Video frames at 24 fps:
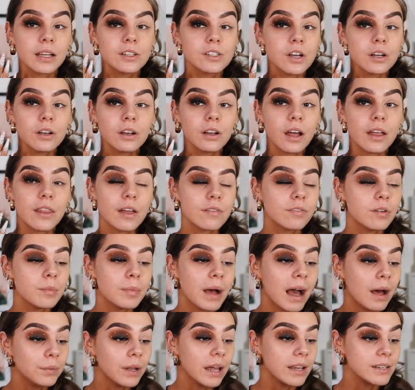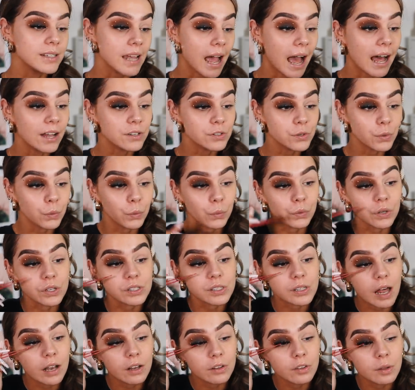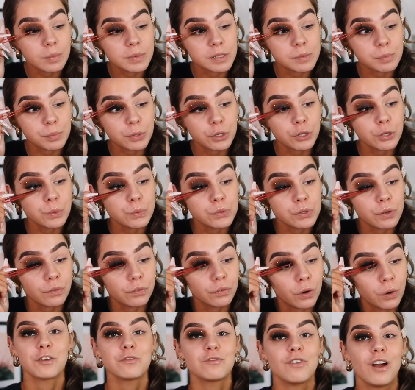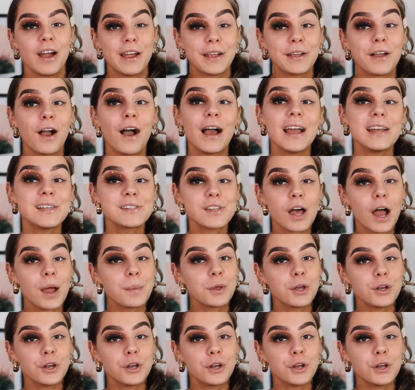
they don't look like they're from Poundland at all. The style of them is beautiful. Right guys, I'm